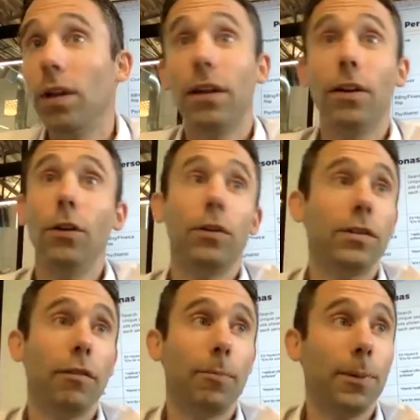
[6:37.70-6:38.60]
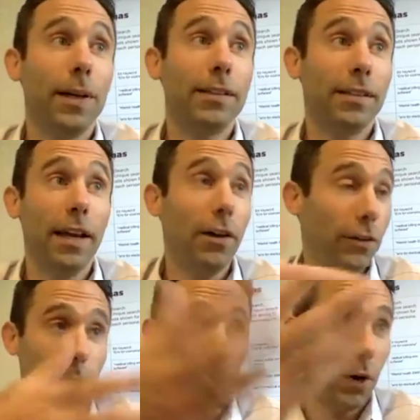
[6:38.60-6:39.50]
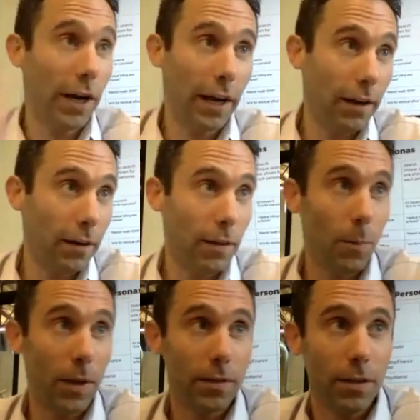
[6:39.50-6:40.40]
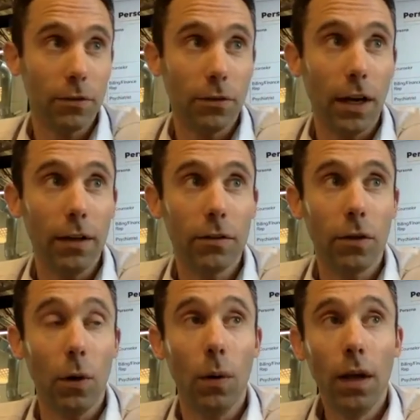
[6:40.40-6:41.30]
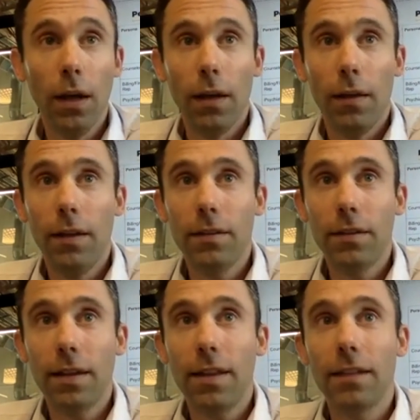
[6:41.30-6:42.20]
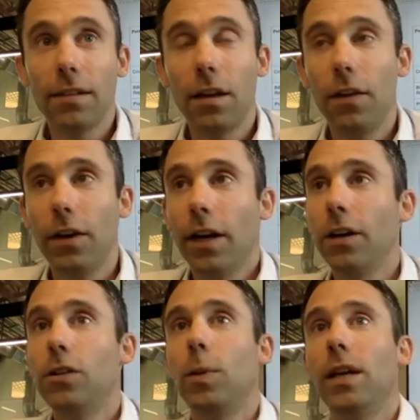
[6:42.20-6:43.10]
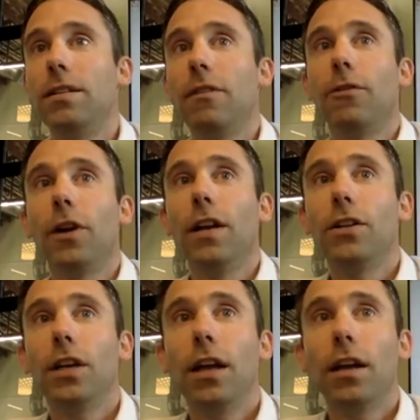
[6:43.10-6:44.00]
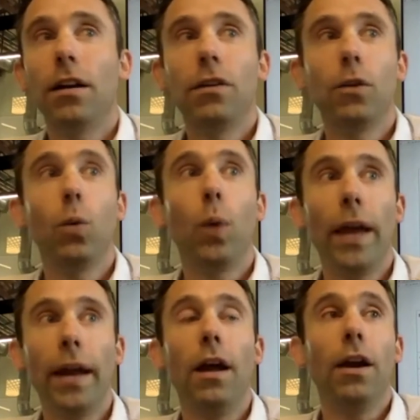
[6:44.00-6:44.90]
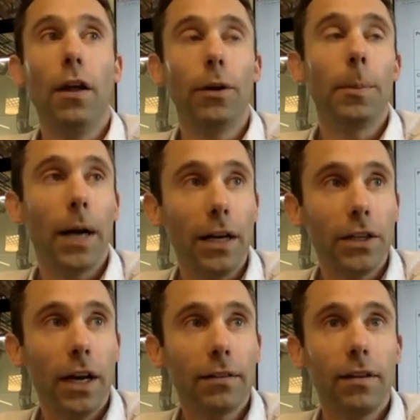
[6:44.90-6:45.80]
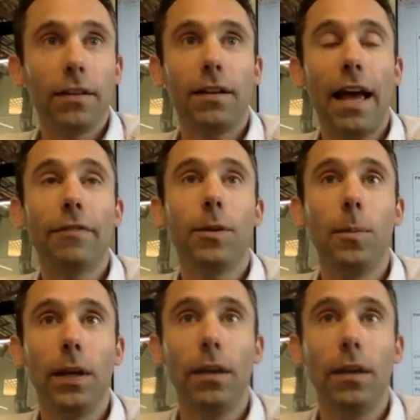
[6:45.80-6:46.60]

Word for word: to deploy all the ads and boosted posts that your little heart desires for your clients. I hope this helps. Have a great day.